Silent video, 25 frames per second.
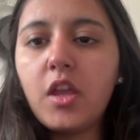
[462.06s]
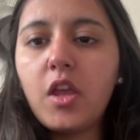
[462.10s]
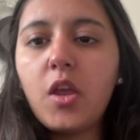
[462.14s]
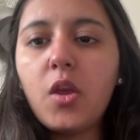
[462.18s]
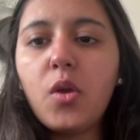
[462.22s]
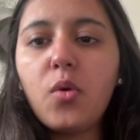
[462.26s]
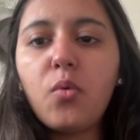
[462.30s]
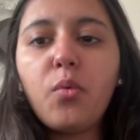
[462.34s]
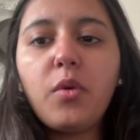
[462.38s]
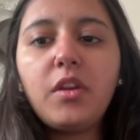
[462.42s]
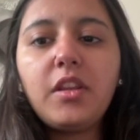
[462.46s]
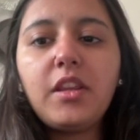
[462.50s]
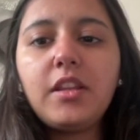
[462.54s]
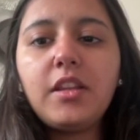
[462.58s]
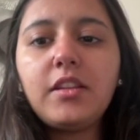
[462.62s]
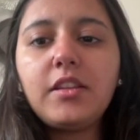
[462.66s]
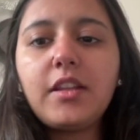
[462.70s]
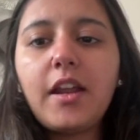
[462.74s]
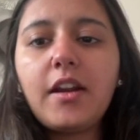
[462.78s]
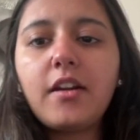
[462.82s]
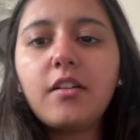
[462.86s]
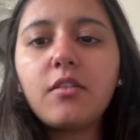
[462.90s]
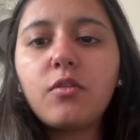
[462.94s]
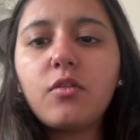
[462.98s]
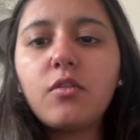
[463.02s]
Within
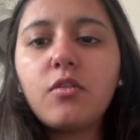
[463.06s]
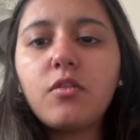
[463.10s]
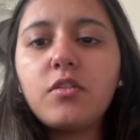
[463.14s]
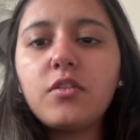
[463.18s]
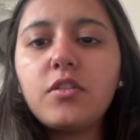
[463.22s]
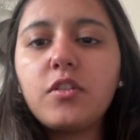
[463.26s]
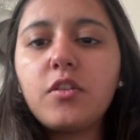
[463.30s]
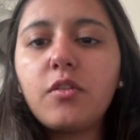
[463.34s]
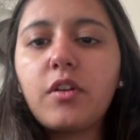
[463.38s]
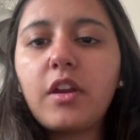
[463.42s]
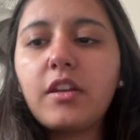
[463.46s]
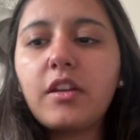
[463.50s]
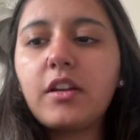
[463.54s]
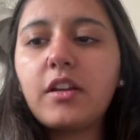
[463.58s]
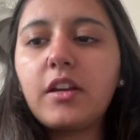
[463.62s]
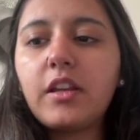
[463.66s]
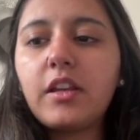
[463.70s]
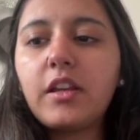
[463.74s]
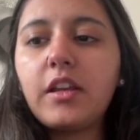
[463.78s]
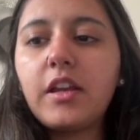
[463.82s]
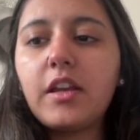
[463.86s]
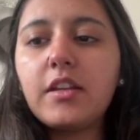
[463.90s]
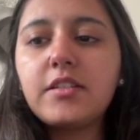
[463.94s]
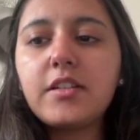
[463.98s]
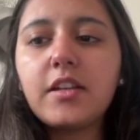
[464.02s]
that course, you can
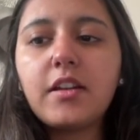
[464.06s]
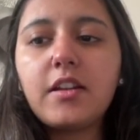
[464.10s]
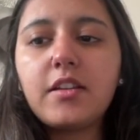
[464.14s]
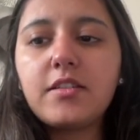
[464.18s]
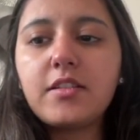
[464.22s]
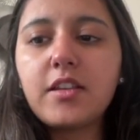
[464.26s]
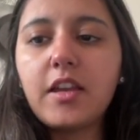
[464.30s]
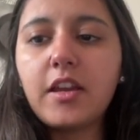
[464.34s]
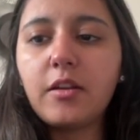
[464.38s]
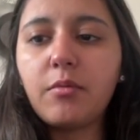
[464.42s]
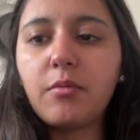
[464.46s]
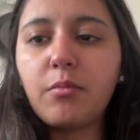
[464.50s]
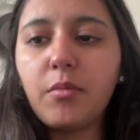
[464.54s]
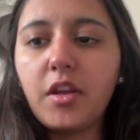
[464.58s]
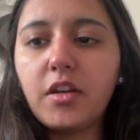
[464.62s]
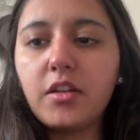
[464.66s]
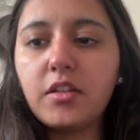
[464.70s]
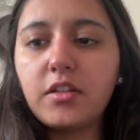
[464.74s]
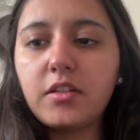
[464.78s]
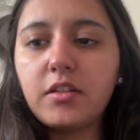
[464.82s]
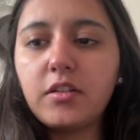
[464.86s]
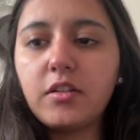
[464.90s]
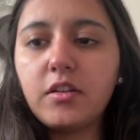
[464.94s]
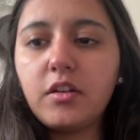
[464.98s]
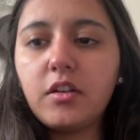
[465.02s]
create an assignment.
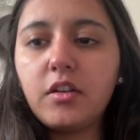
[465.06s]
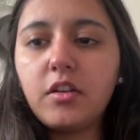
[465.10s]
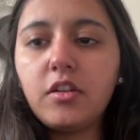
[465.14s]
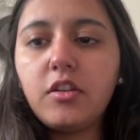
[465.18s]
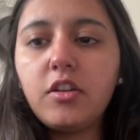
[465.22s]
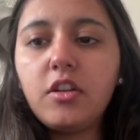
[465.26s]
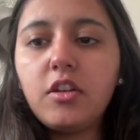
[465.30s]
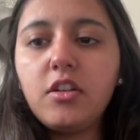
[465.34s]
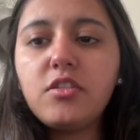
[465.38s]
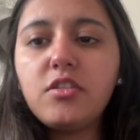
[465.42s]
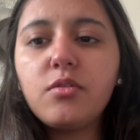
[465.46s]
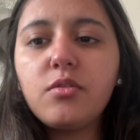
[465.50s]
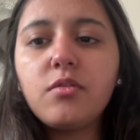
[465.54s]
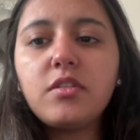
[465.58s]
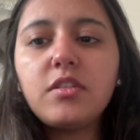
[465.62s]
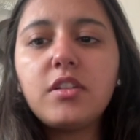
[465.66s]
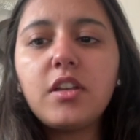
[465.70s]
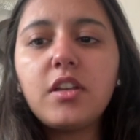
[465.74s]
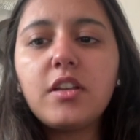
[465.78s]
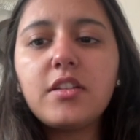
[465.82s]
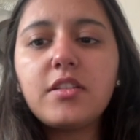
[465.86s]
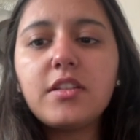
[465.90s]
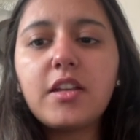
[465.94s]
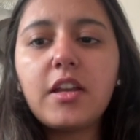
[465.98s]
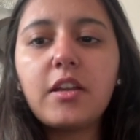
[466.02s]
You'll choose the
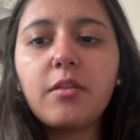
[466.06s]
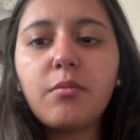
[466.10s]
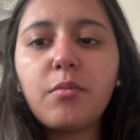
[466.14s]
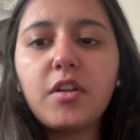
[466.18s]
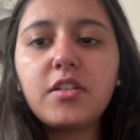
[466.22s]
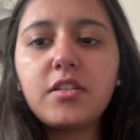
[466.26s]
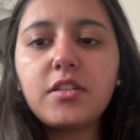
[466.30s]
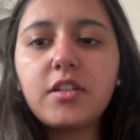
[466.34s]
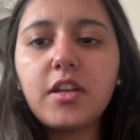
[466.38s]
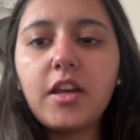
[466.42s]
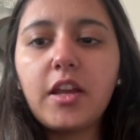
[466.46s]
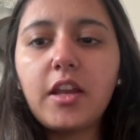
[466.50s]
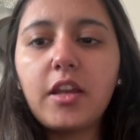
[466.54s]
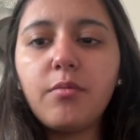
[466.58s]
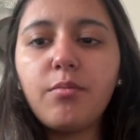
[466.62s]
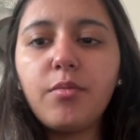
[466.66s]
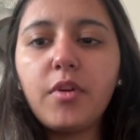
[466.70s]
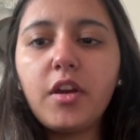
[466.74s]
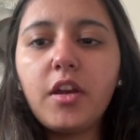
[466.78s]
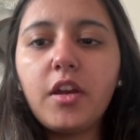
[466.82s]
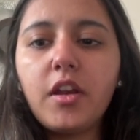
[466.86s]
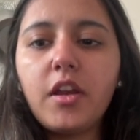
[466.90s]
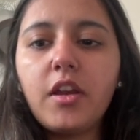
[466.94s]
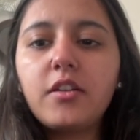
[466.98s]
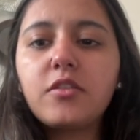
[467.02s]
assignment type.
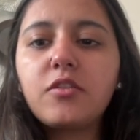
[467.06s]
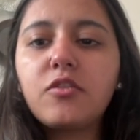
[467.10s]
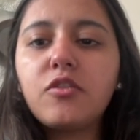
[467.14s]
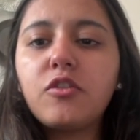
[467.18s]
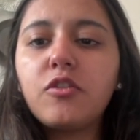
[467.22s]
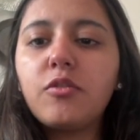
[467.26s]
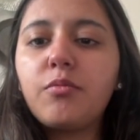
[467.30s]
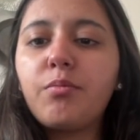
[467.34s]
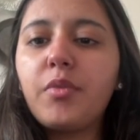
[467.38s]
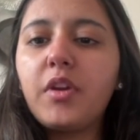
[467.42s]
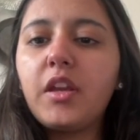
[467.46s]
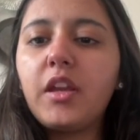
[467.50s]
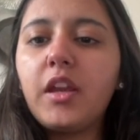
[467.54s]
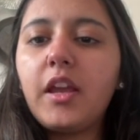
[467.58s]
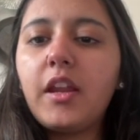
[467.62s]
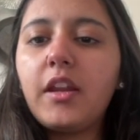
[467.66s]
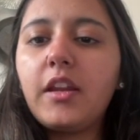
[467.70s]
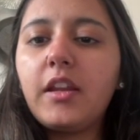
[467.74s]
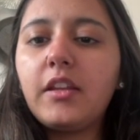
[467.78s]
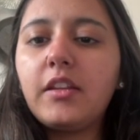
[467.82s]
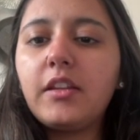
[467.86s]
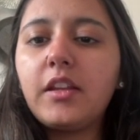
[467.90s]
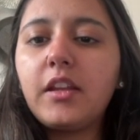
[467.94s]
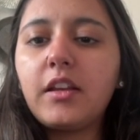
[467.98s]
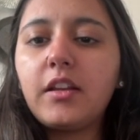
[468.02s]
It could be
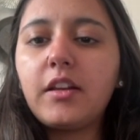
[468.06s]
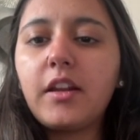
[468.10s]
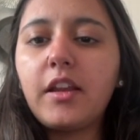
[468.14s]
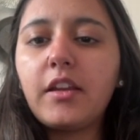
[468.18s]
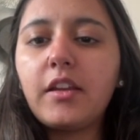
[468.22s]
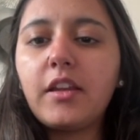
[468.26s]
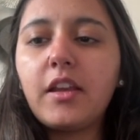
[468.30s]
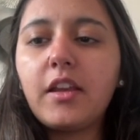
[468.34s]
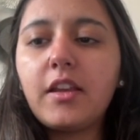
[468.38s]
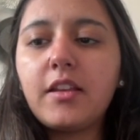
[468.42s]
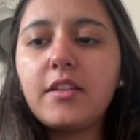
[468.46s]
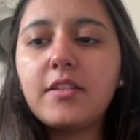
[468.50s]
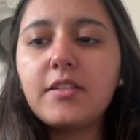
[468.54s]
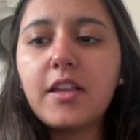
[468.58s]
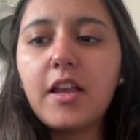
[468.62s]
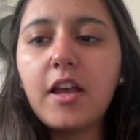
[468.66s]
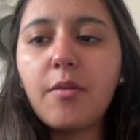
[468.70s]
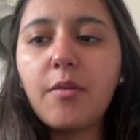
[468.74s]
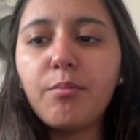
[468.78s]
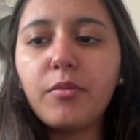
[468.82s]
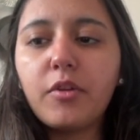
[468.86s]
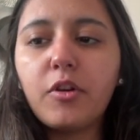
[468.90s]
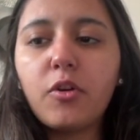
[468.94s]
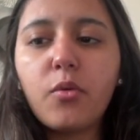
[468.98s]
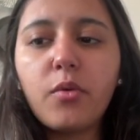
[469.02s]
anything like exam,
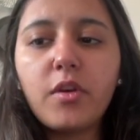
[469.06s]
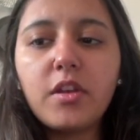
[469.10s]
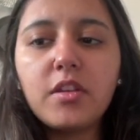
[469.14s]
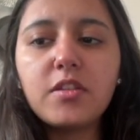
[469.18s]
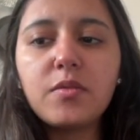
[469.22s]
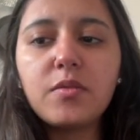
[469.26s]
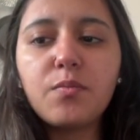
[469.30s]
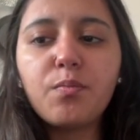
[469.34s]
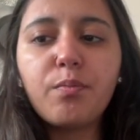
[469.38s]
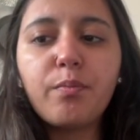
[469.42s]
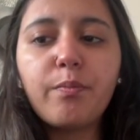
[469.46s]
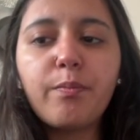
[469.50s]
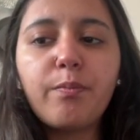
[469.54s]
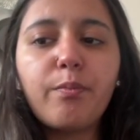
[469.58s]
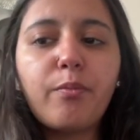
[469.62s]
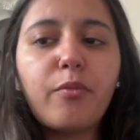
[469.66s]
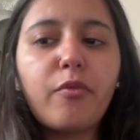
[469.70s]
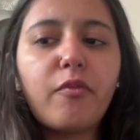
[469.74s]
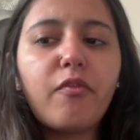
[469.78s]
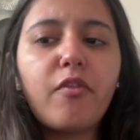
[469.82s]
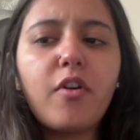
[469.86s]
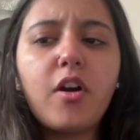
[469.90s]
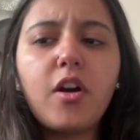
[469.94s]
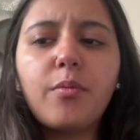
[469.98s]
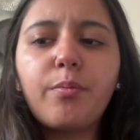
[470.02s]
quiz,
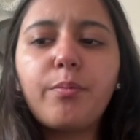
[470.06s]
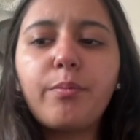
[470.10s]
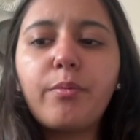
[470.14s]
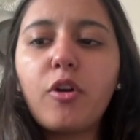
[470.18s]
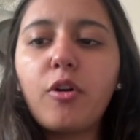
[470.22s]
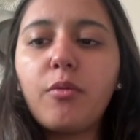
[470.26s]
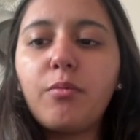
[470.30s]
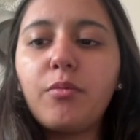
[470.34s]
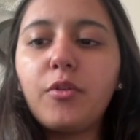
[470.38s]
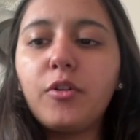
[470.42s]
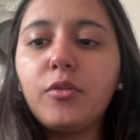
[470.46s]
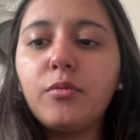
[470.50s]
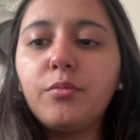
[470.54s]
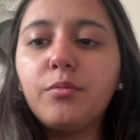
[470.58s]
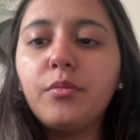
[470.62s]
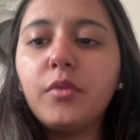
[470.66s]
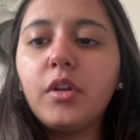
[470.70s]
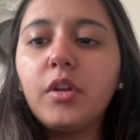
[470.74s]
work problem,